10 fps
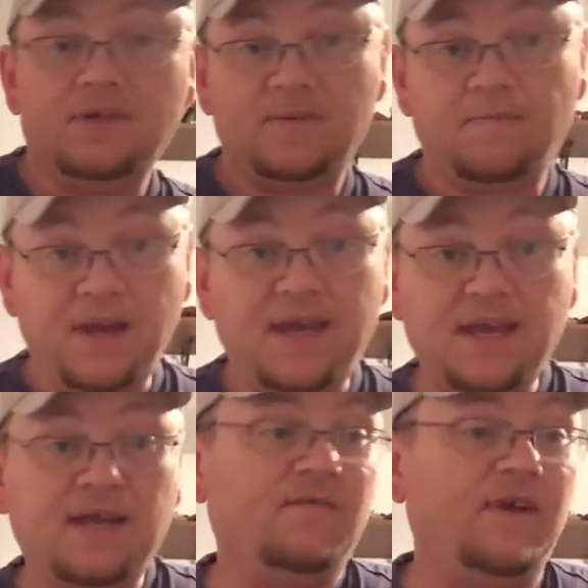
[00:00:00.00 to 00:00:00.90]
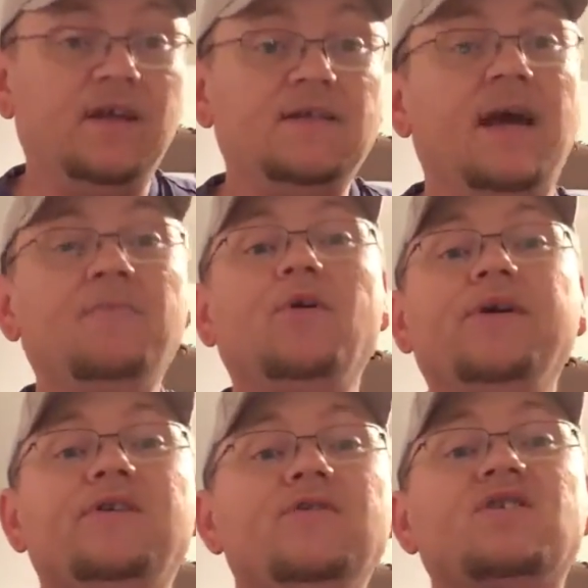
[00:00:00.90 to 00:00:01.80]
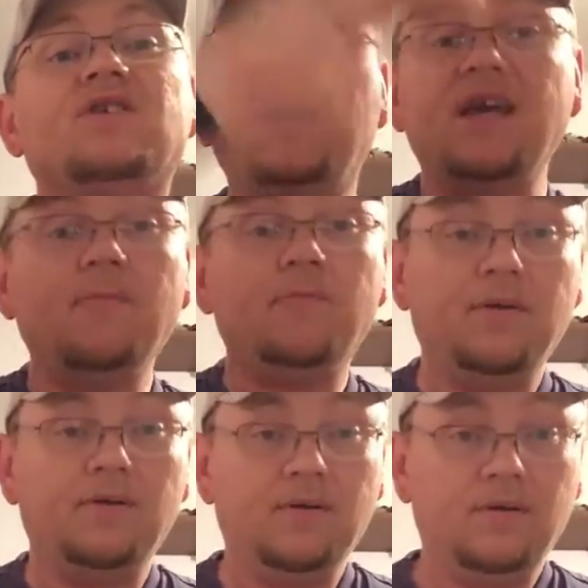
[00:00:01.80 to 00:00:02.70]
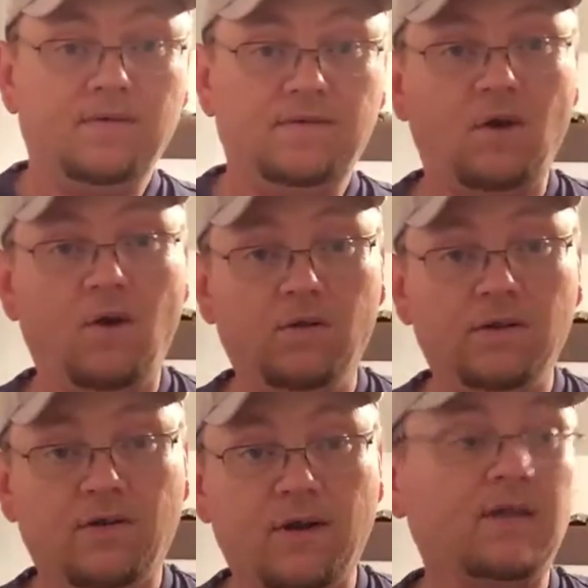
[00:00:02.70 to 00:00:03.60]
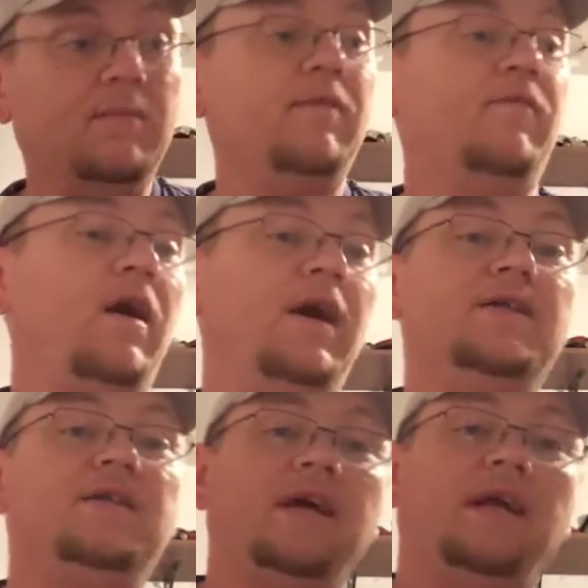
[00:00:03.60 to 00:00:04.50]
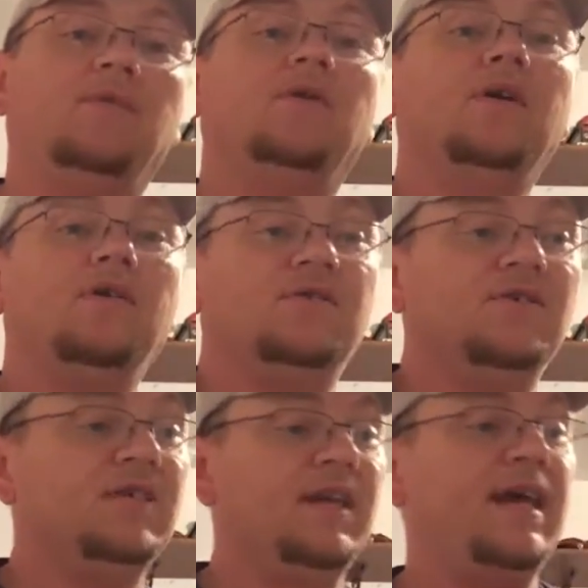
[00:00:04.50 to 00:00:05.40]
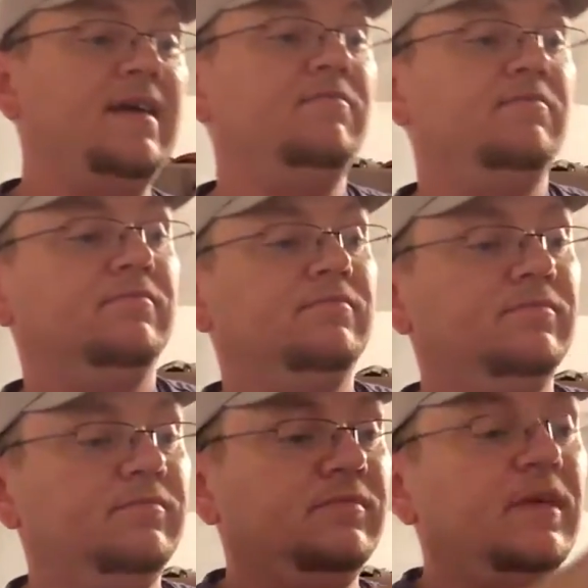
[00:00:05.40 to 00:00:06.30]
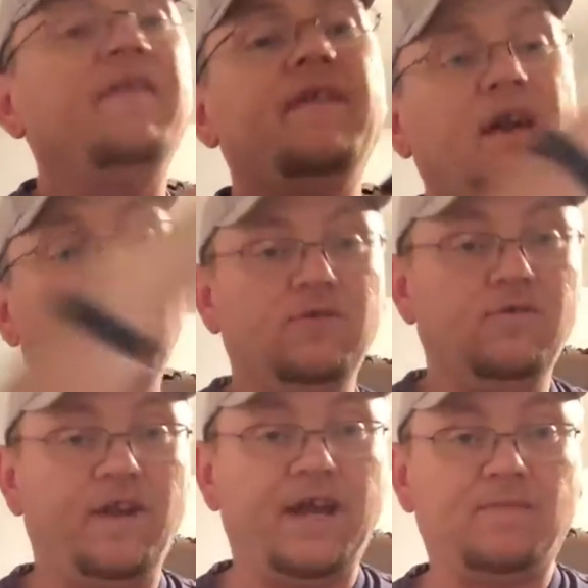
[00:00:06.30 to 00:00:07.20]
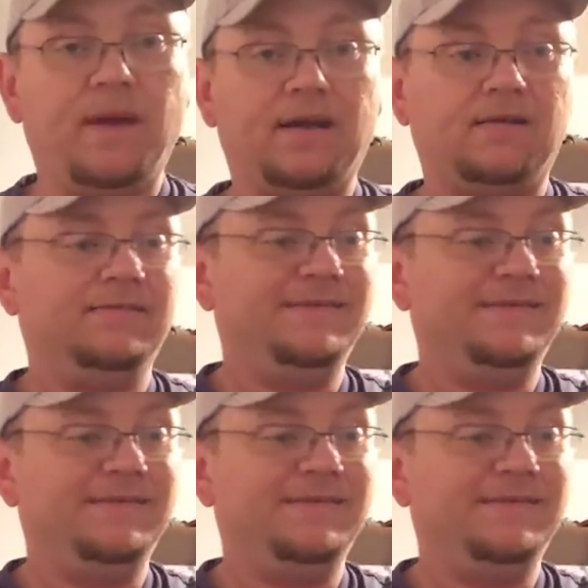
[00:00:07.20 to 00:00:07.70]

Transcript: Speaking of vans, I'm going to skip the Holy Grail of my finds, and I'm going to go to today, and then I'll do flashback.